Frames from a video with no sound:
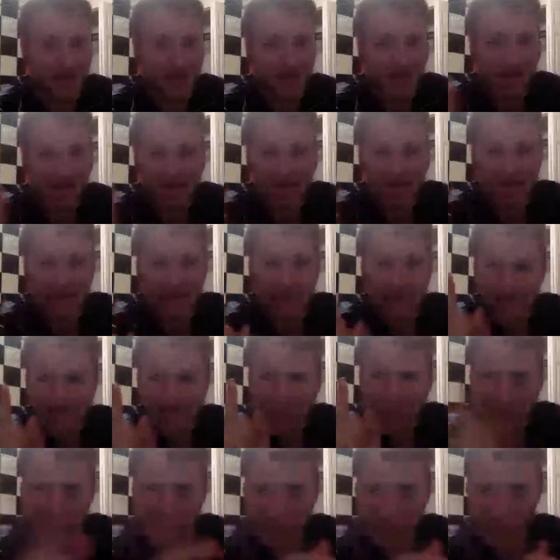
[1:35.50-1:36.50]
like and
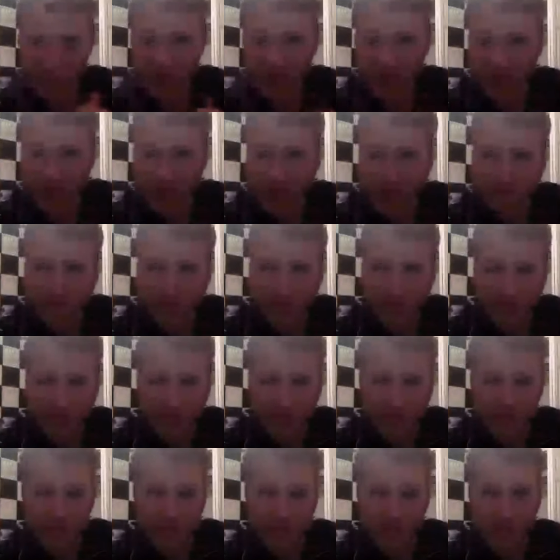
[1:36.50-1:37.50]
subscribe to my
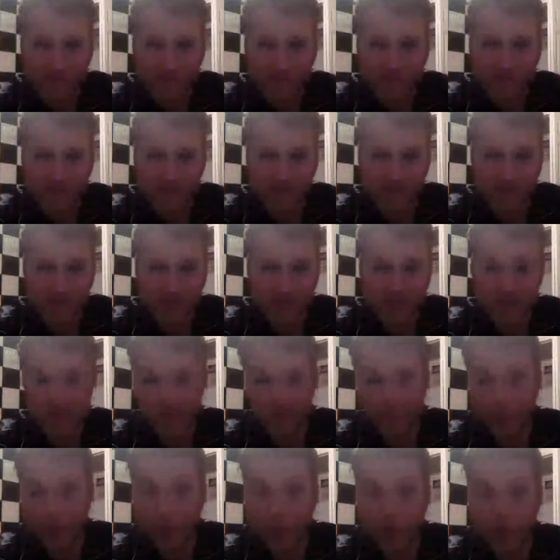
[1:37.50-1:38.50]
YouTube page. If you're
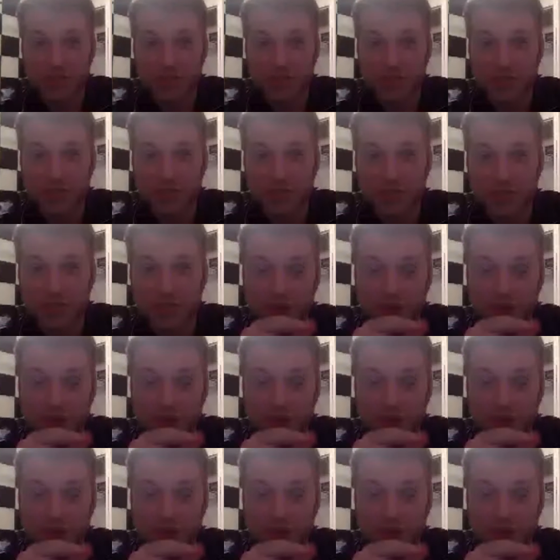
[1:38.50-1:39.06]
watching this video